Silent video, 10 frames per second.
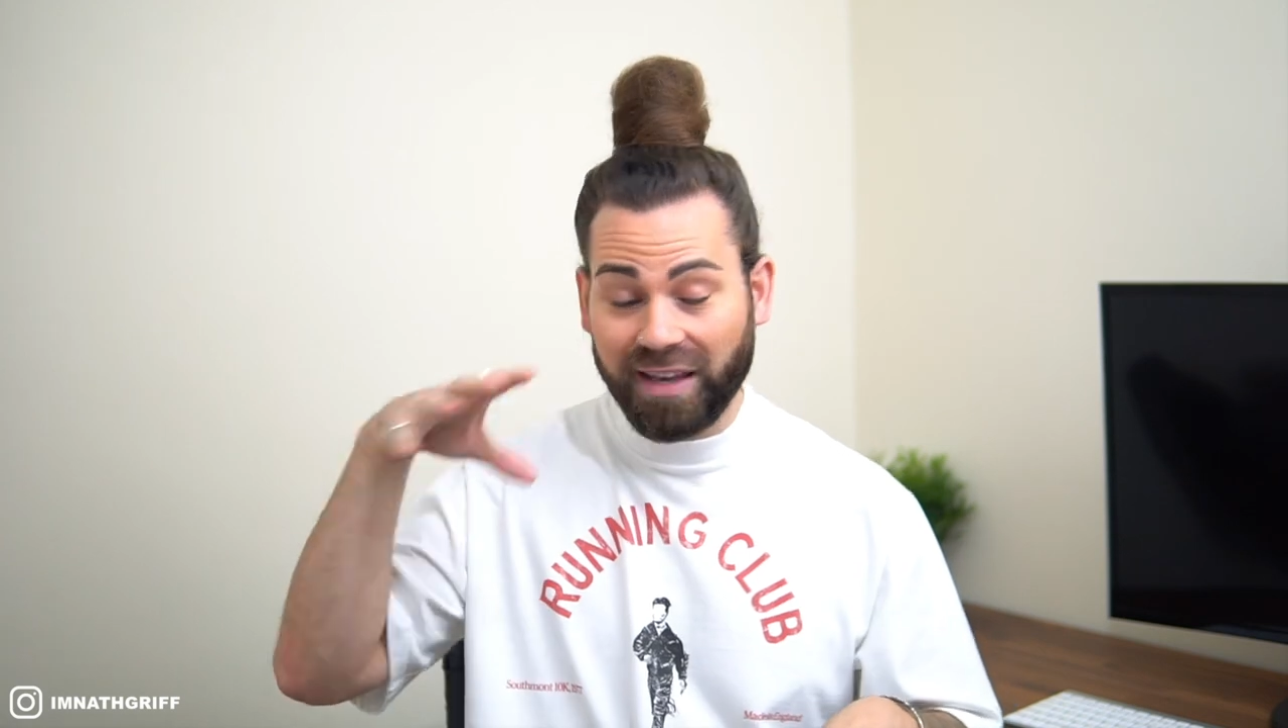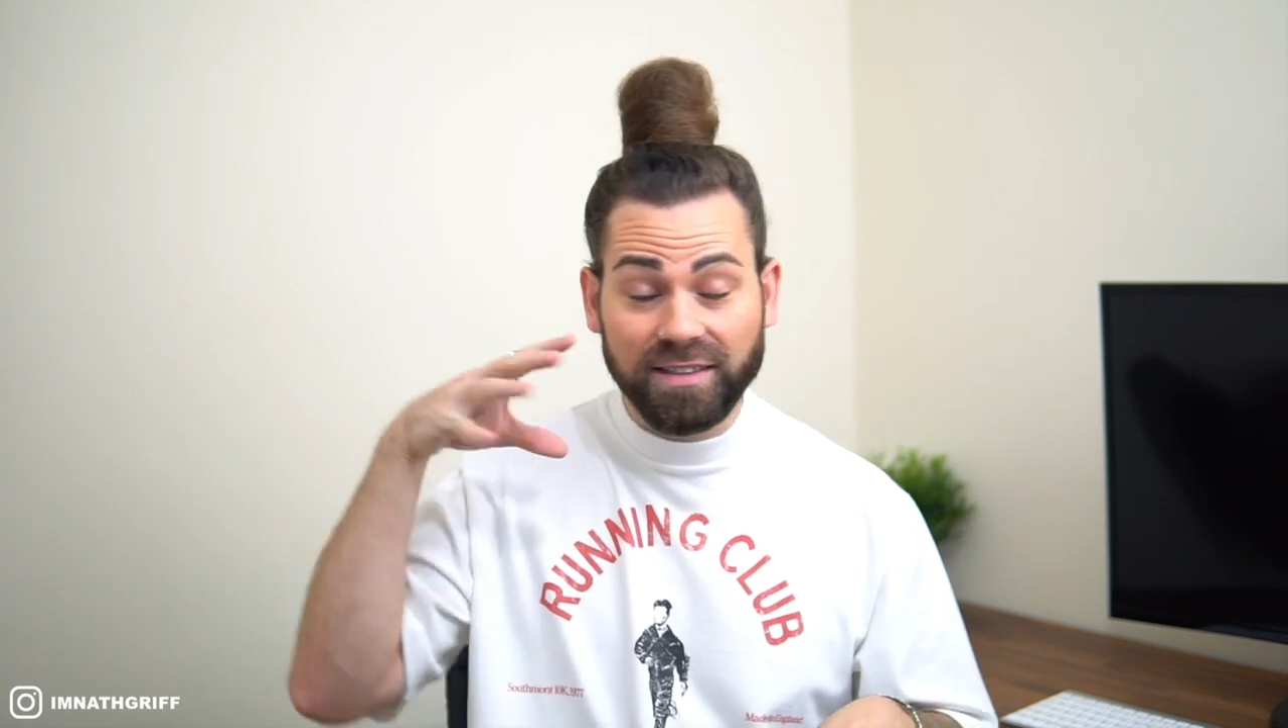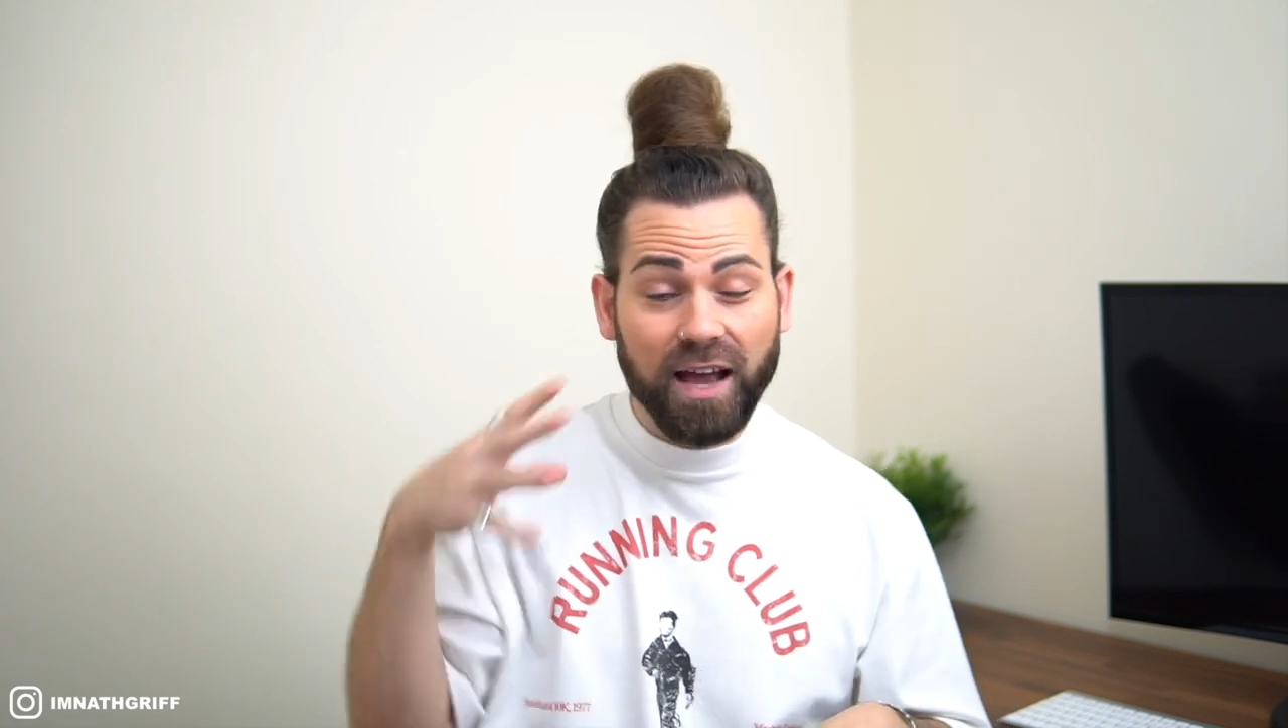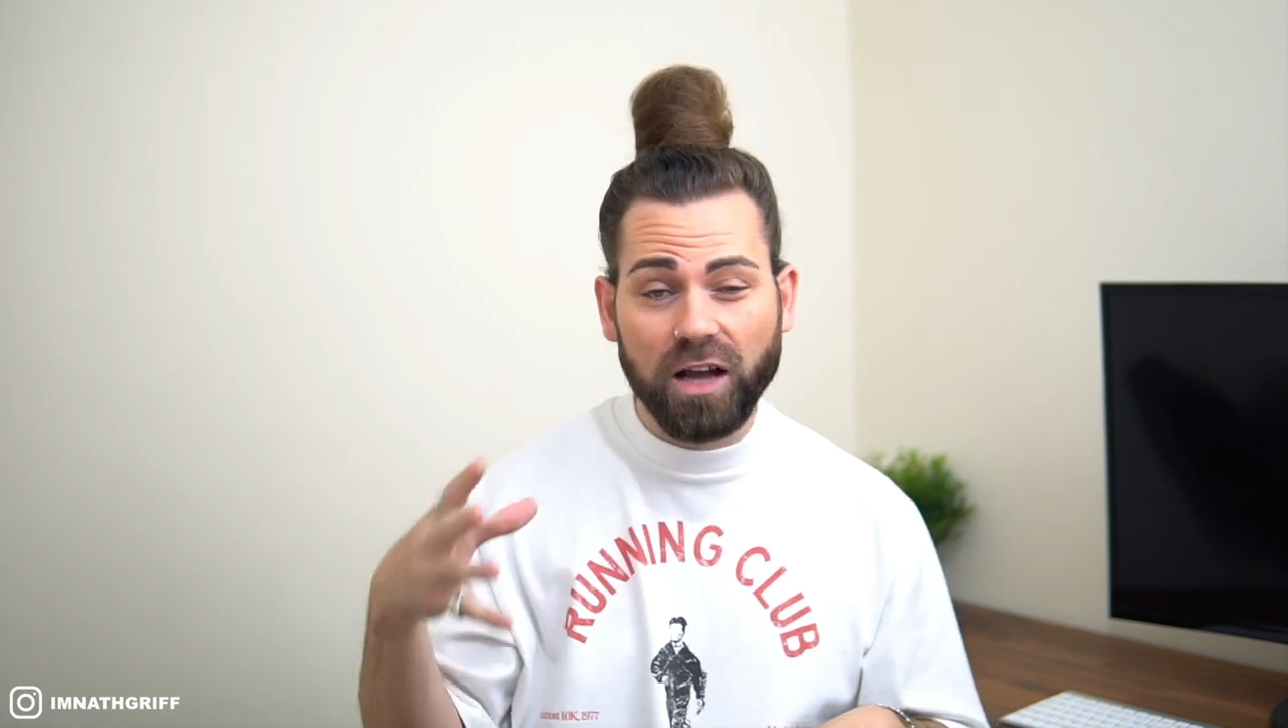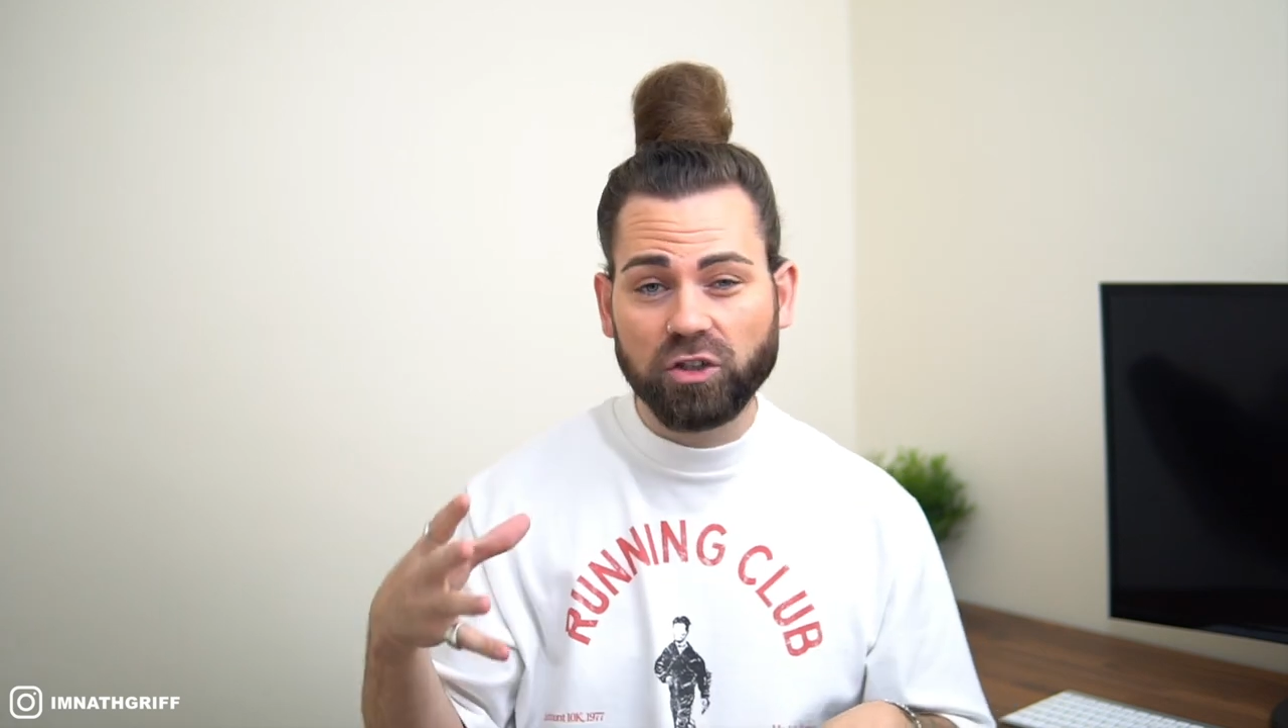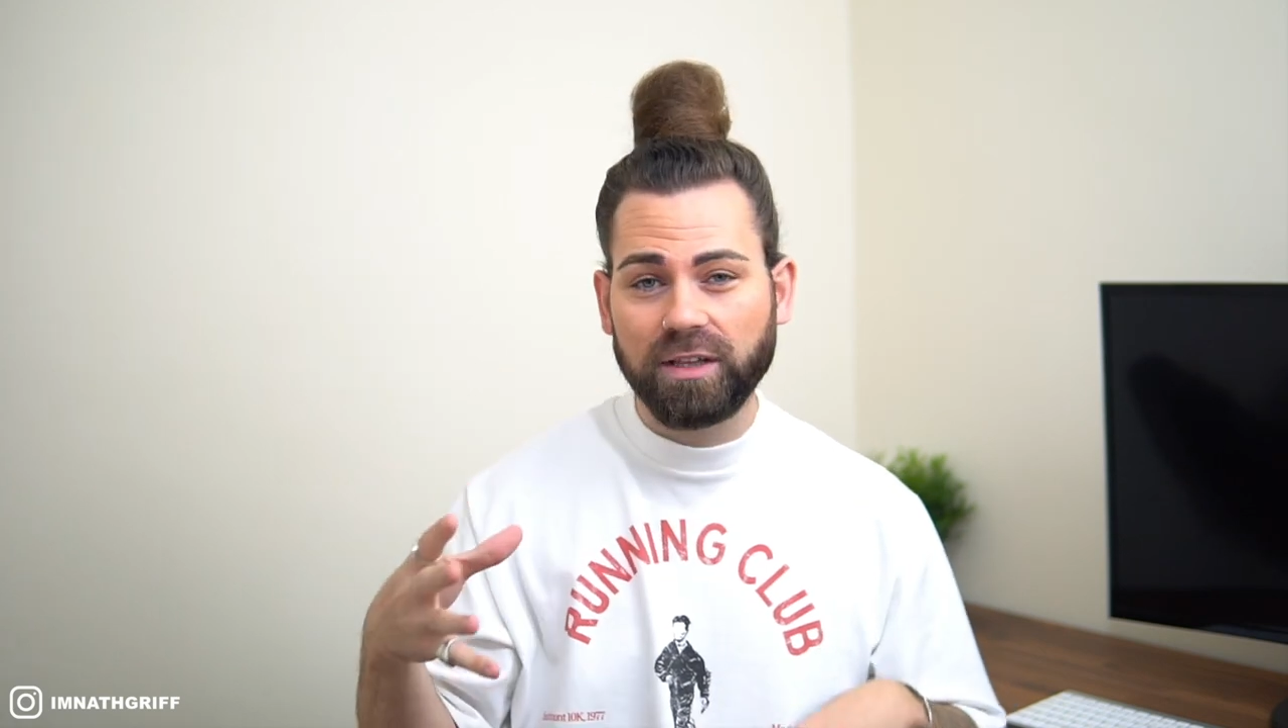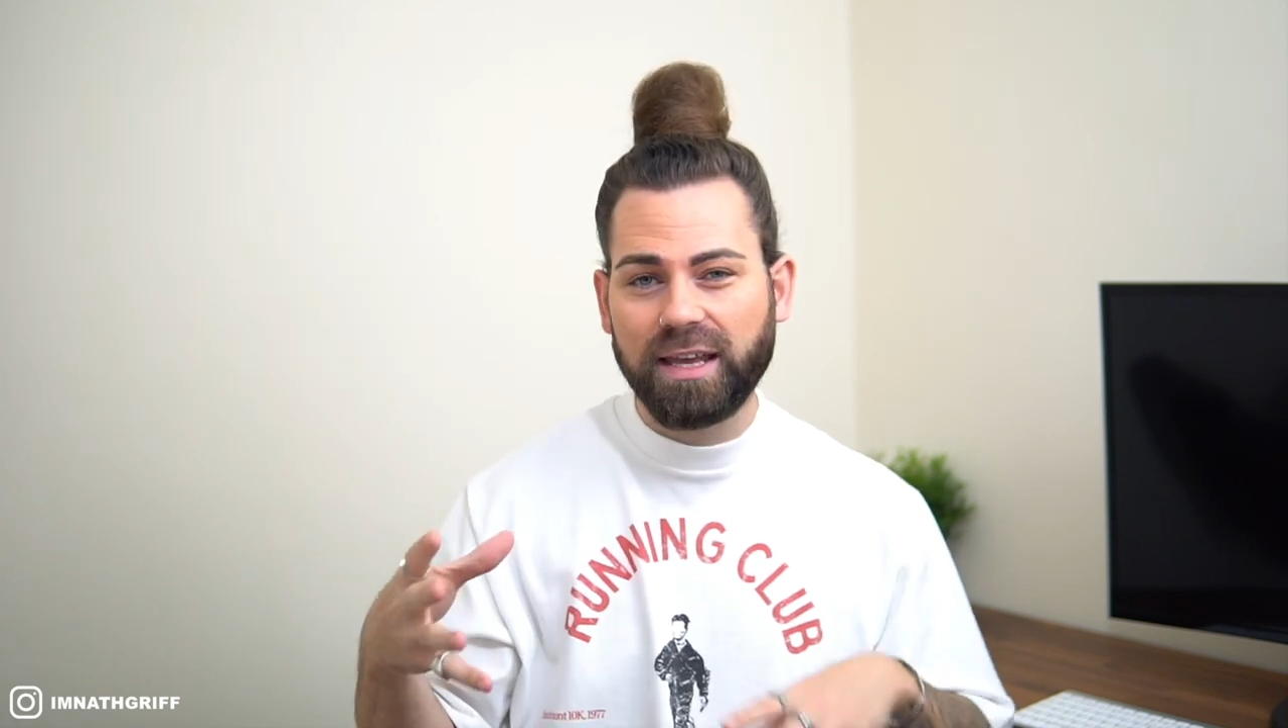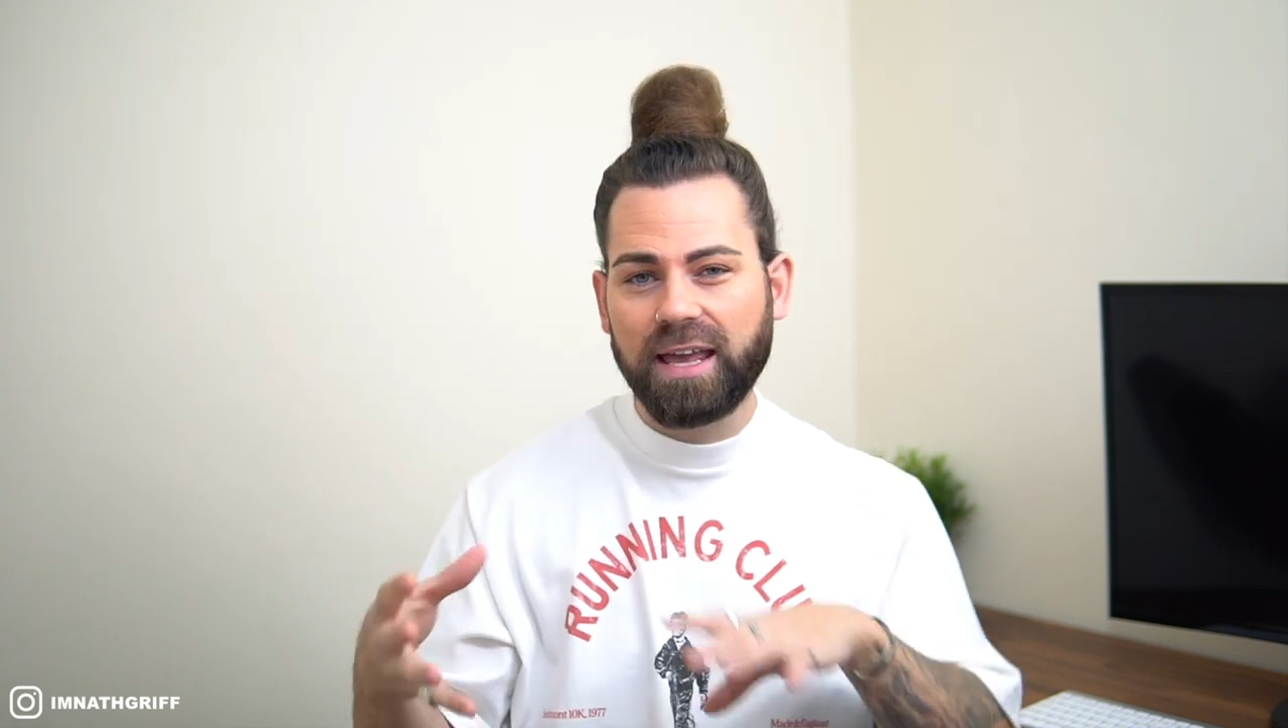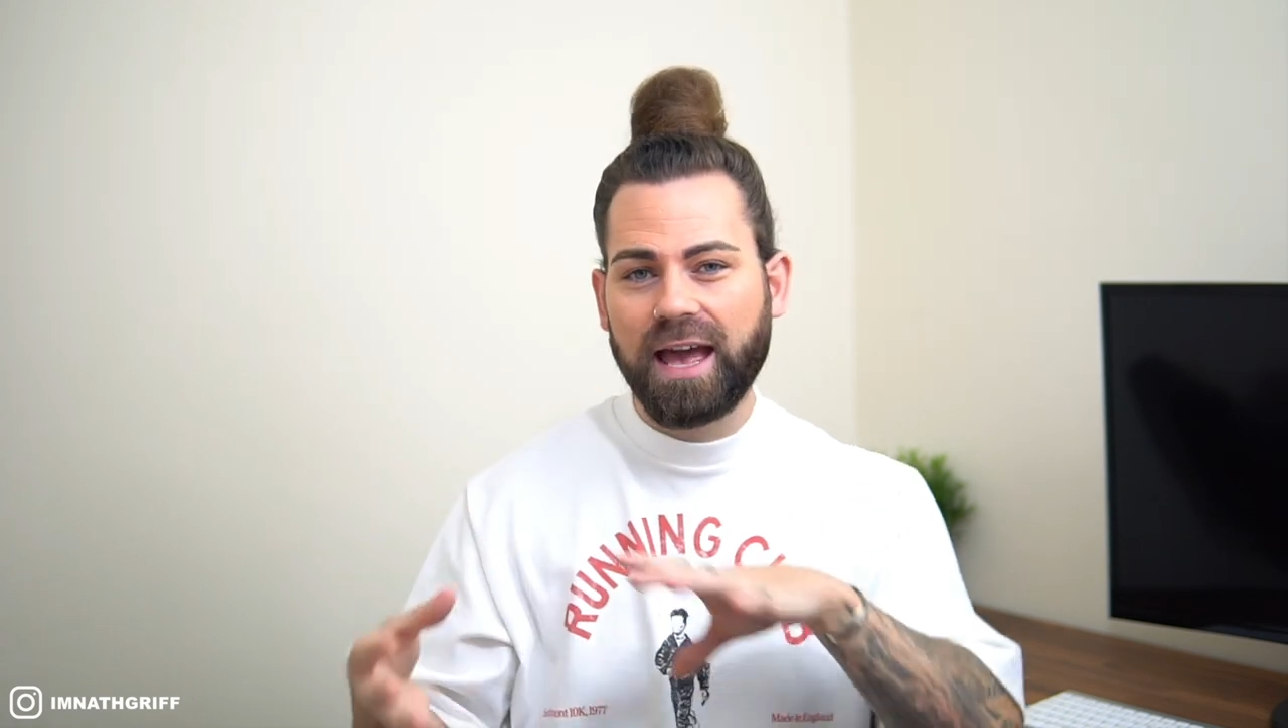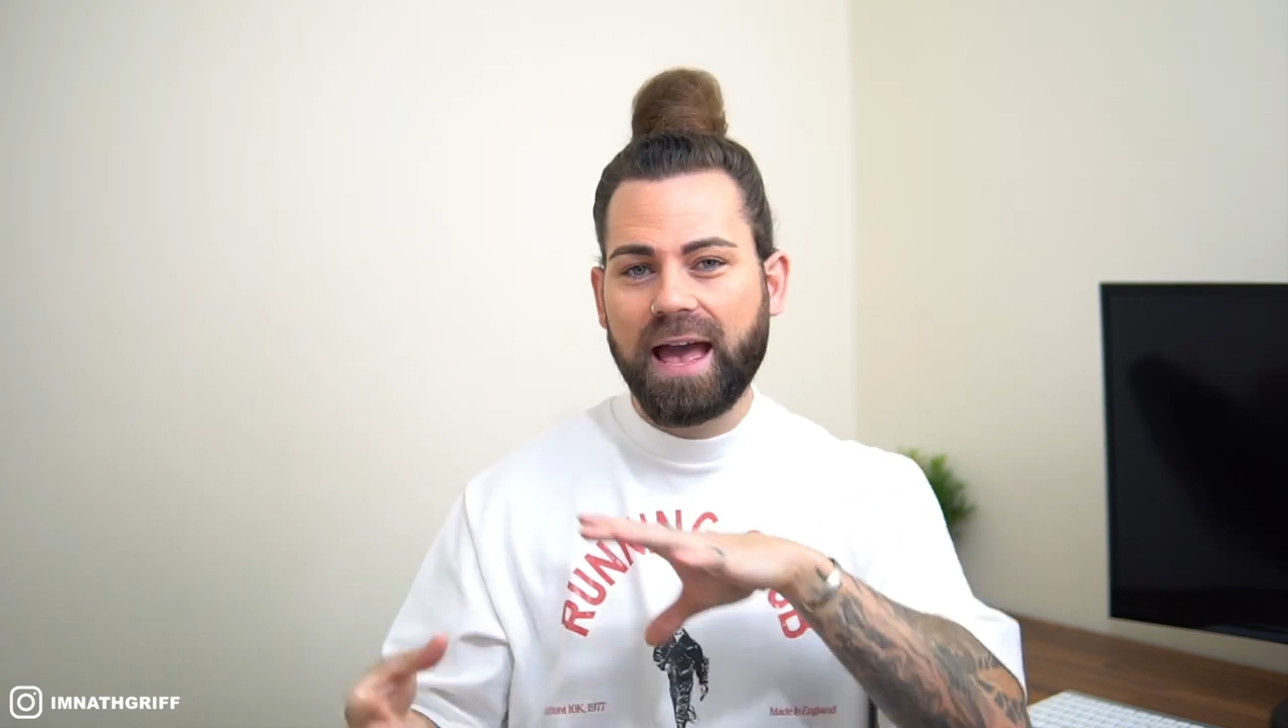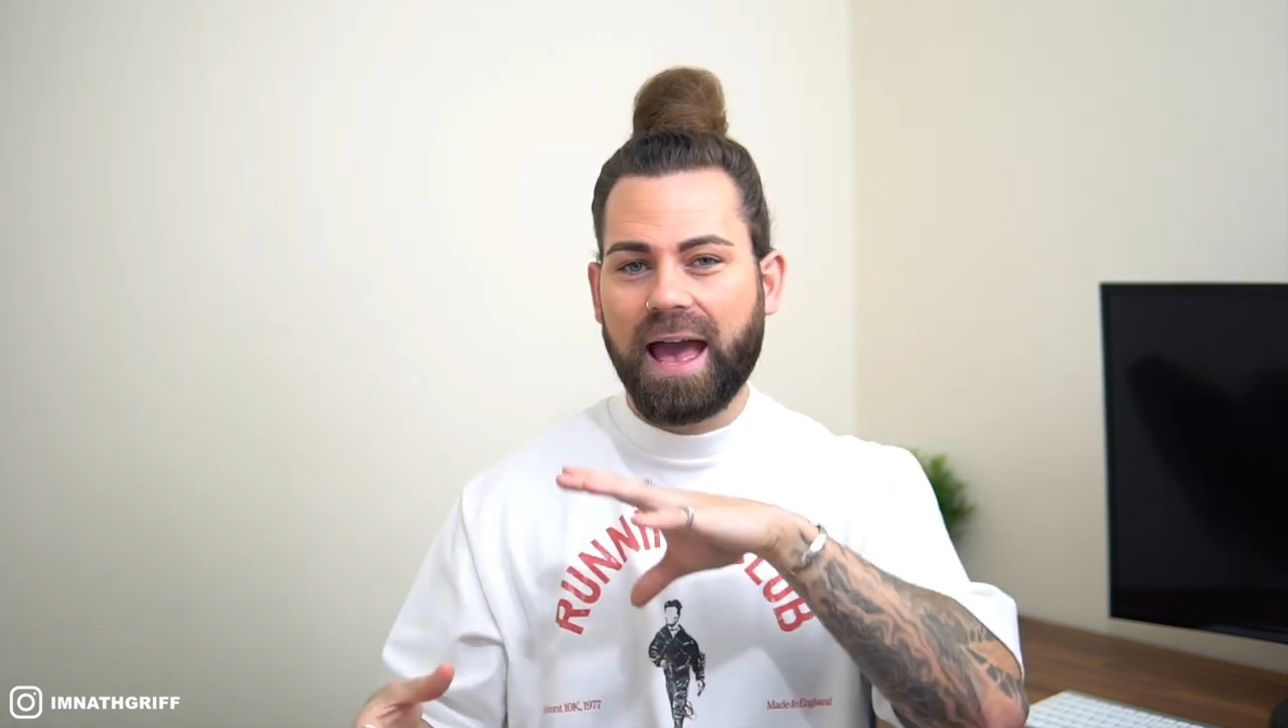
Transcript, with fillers: is actually